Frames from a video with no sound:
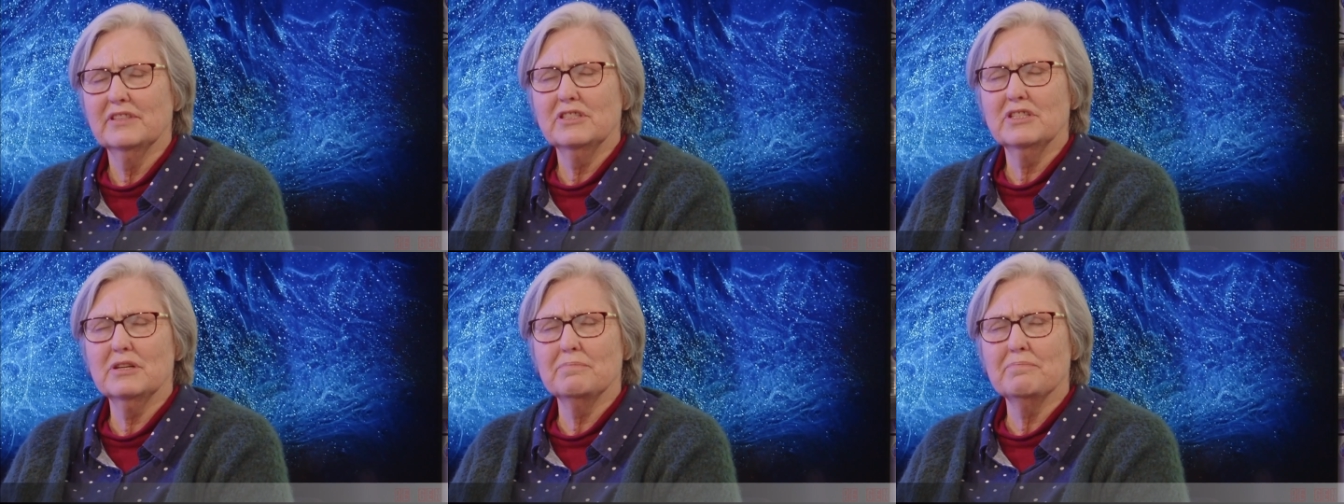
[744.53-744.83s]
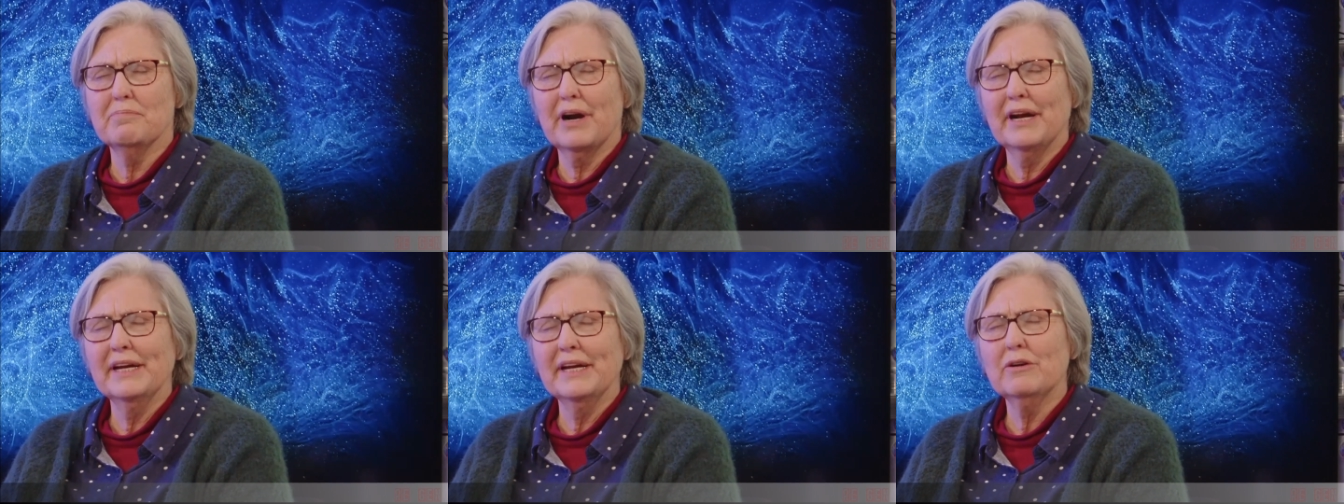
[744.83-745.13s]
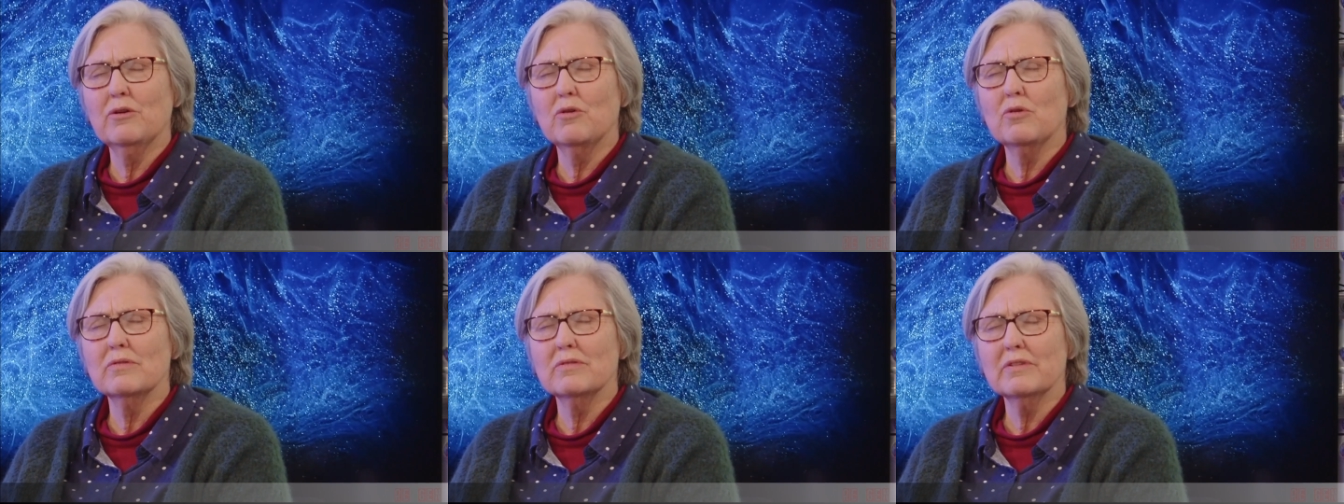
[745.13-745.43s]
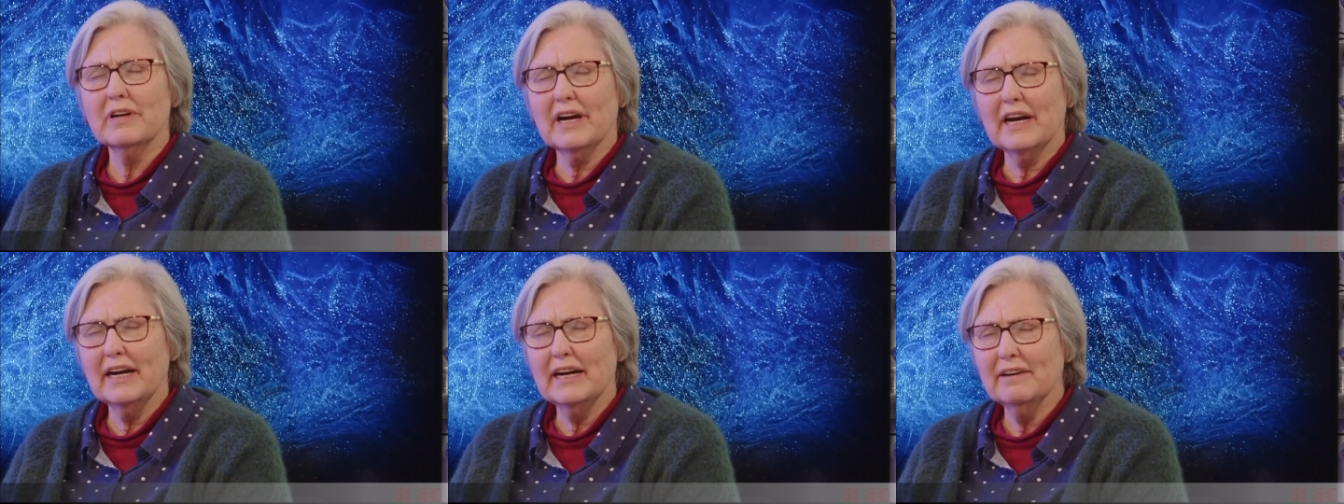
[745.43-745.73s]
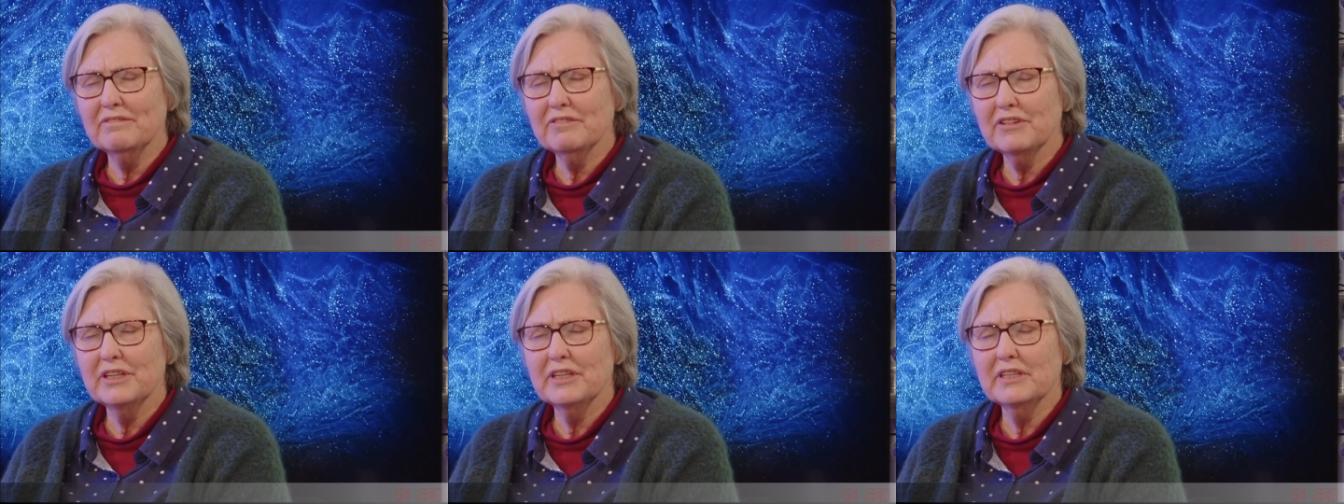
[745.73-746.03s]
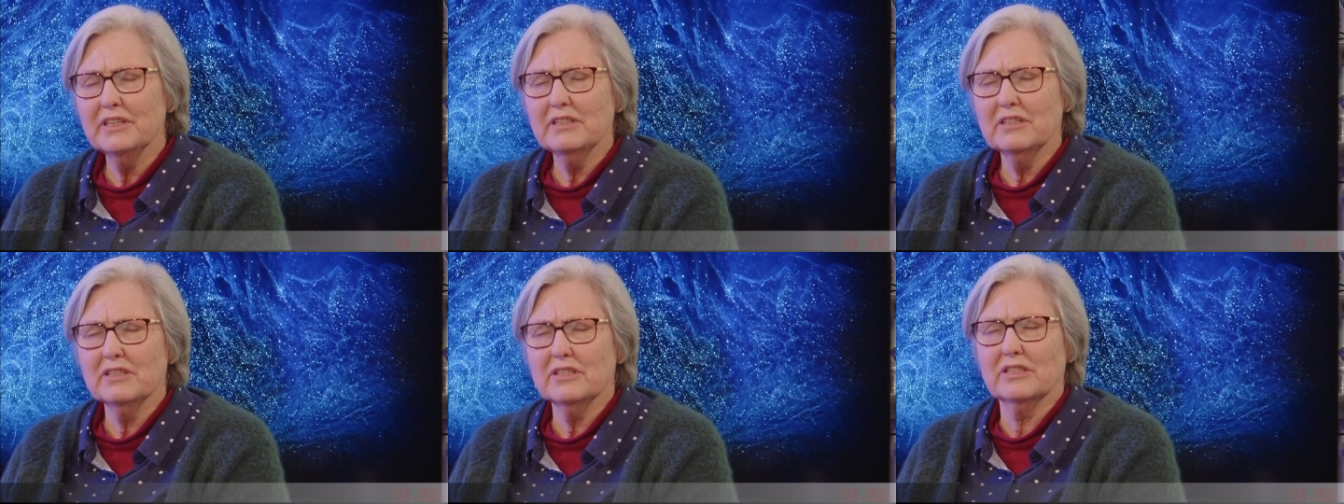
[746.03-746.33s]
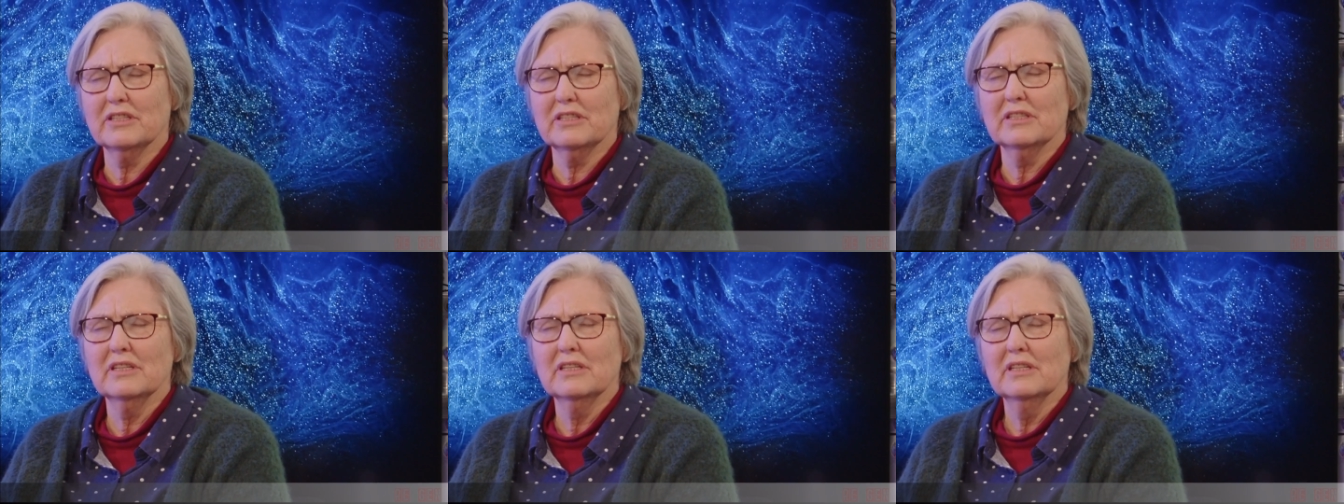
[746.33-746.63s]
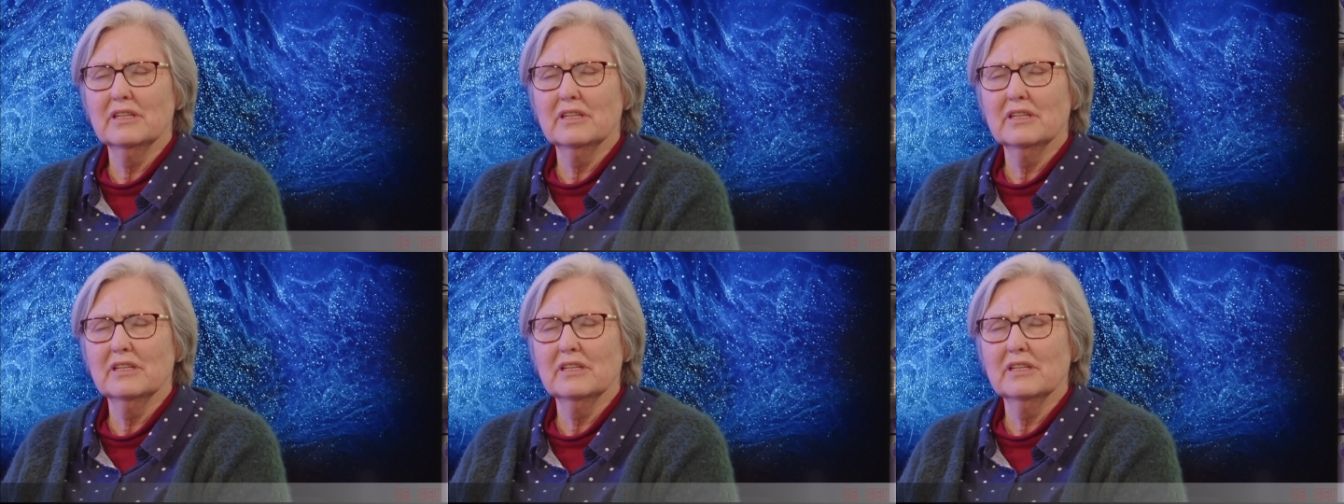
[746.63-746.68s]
to break all covenants